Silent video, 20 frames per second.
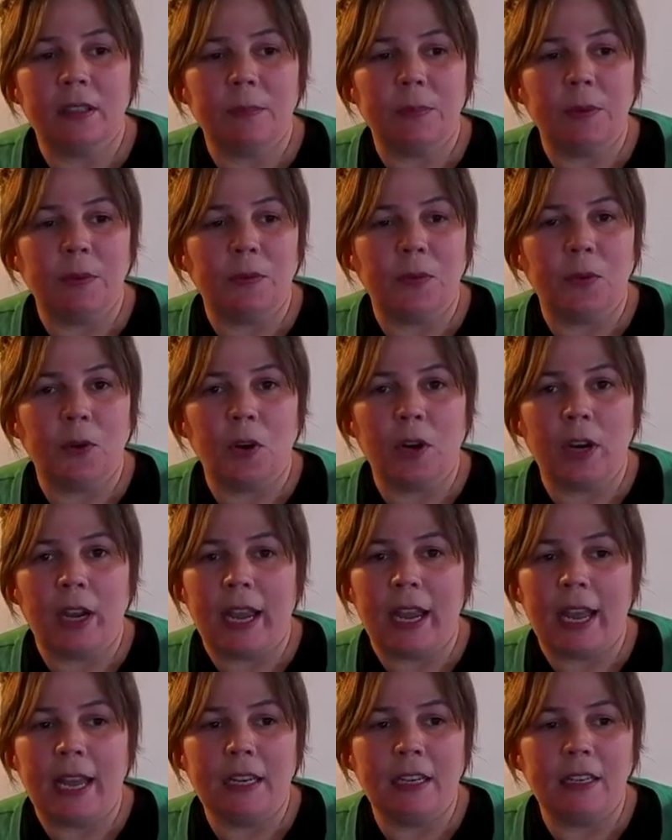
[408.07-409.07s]
before I
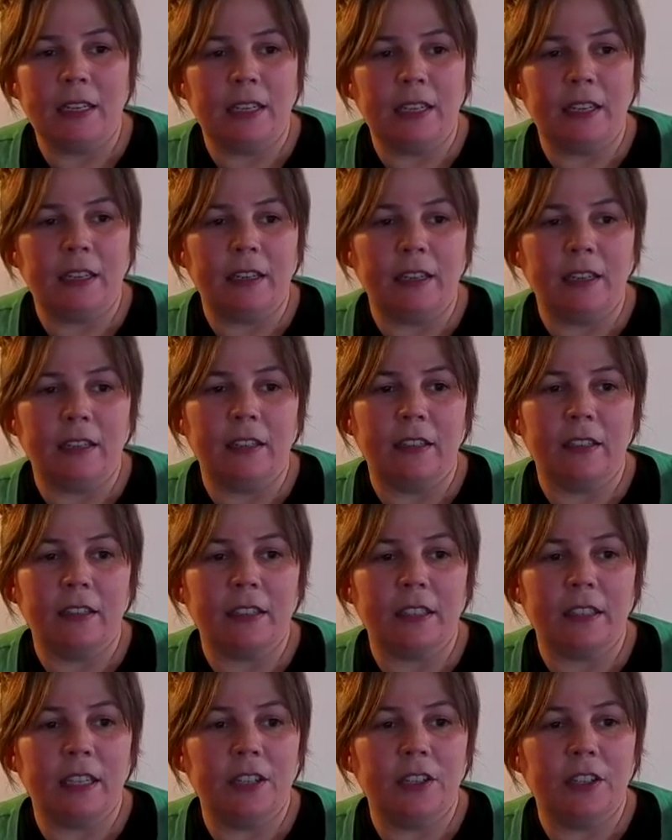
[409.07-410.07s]
end
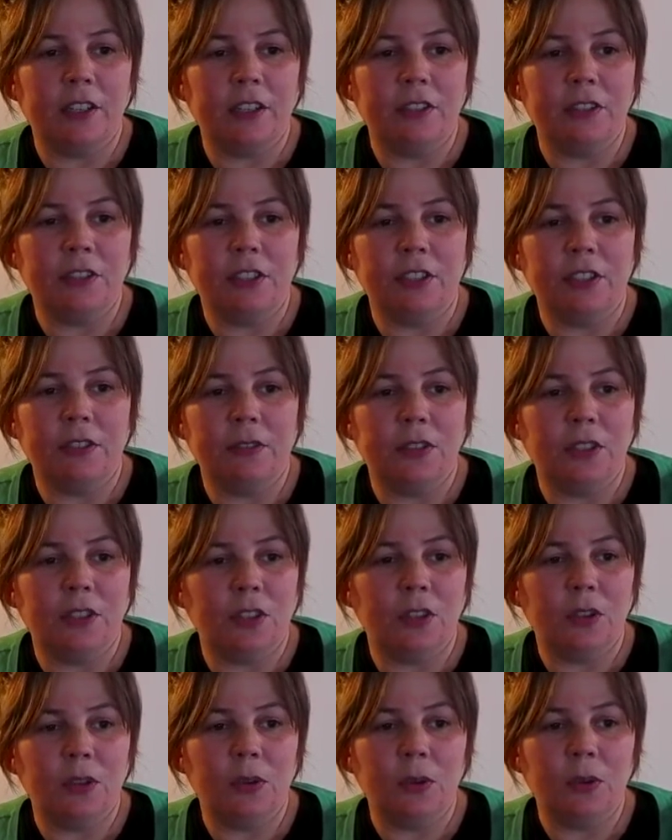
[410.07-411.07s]
here, introduce you
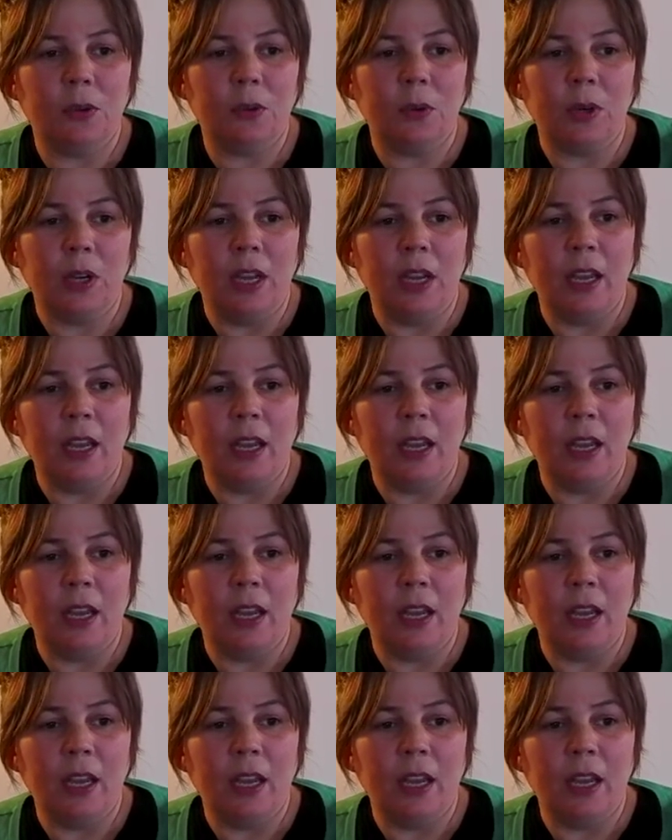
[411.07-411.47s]
to